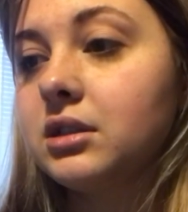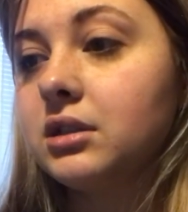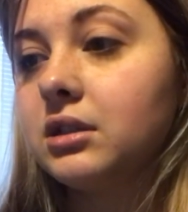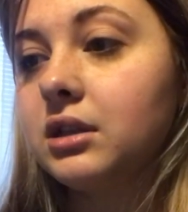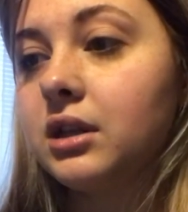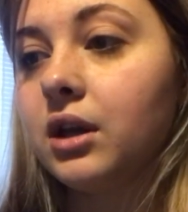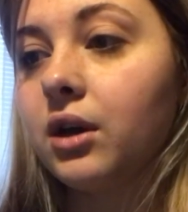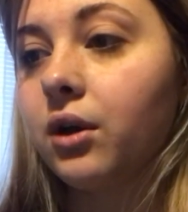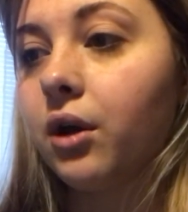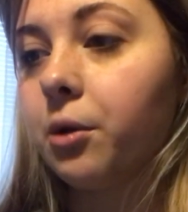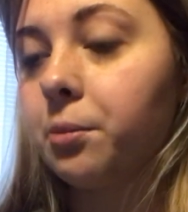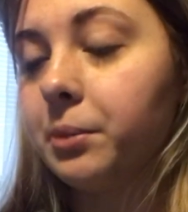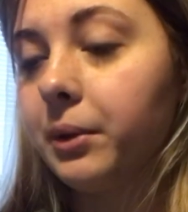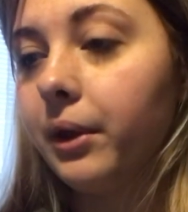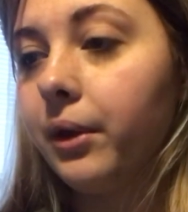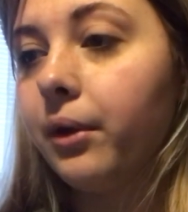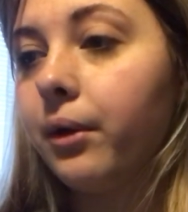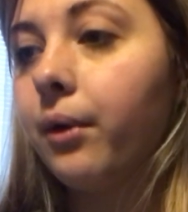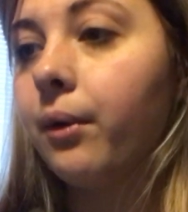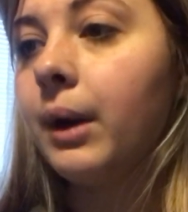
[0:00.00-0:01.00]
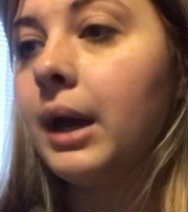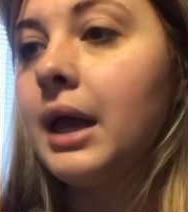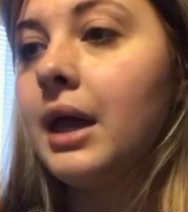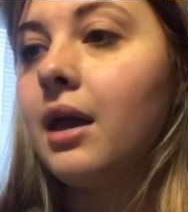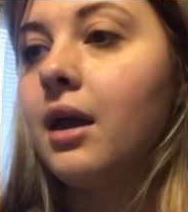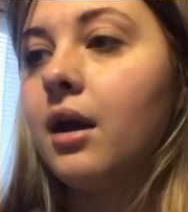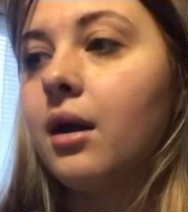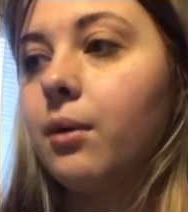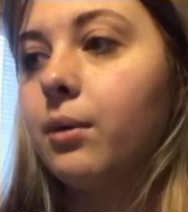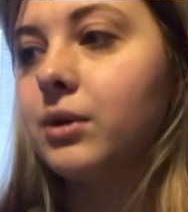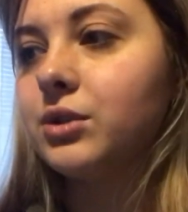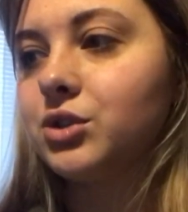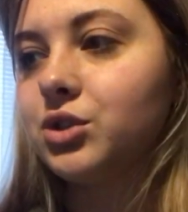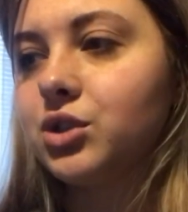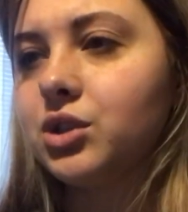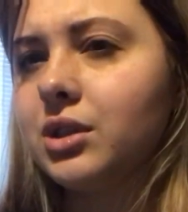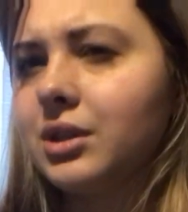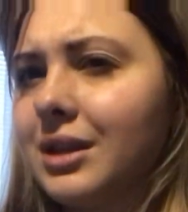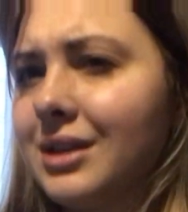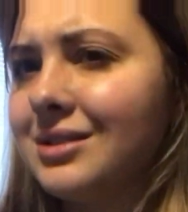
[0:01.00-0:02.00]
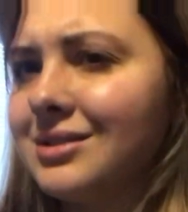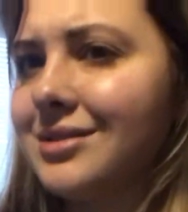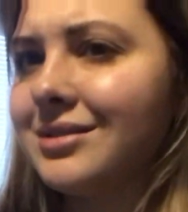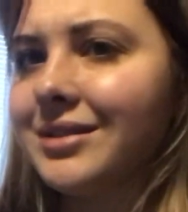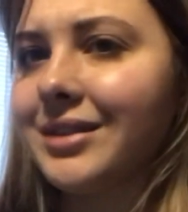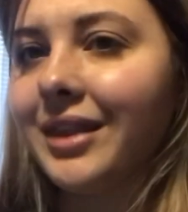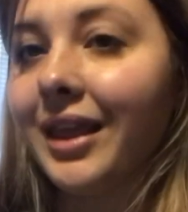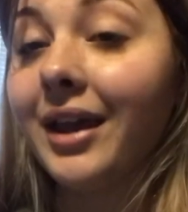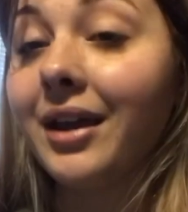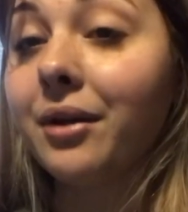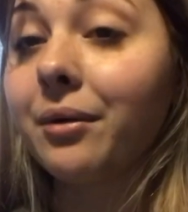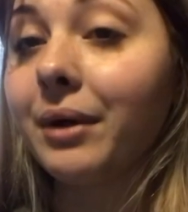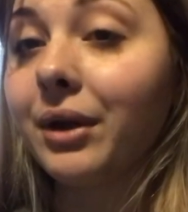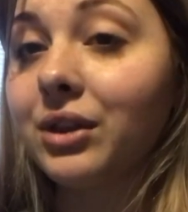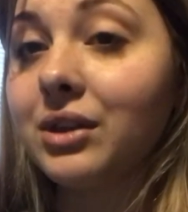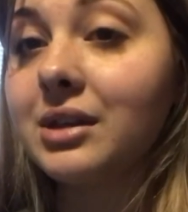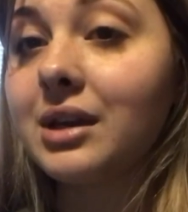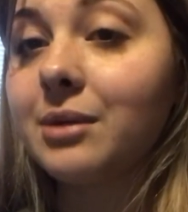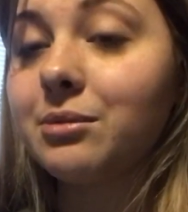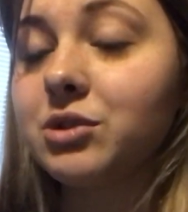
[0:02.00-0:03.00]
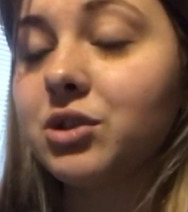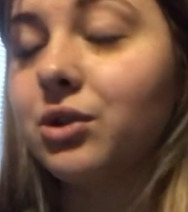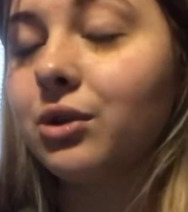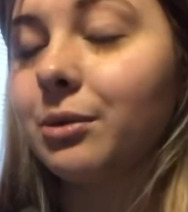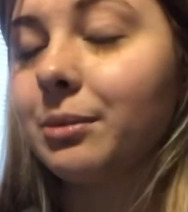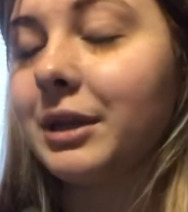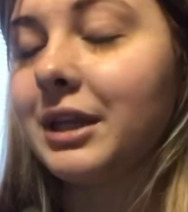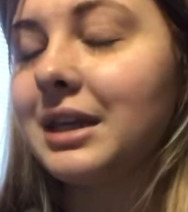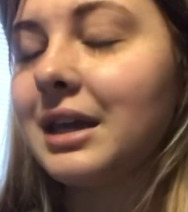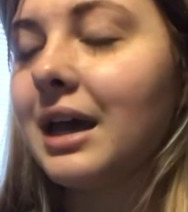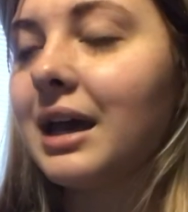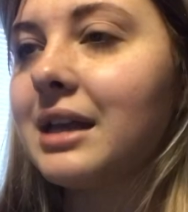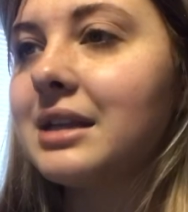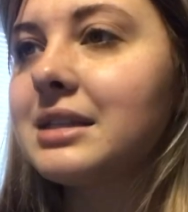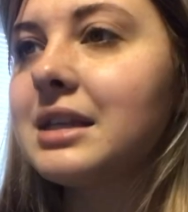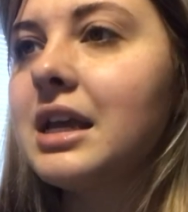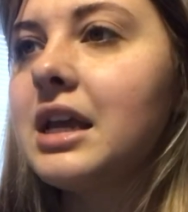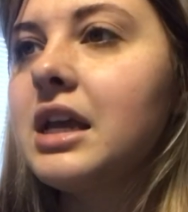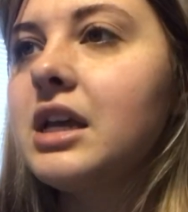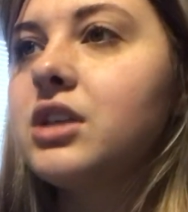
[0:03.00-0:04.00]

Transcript: you know go poo which is like around the time she normally does.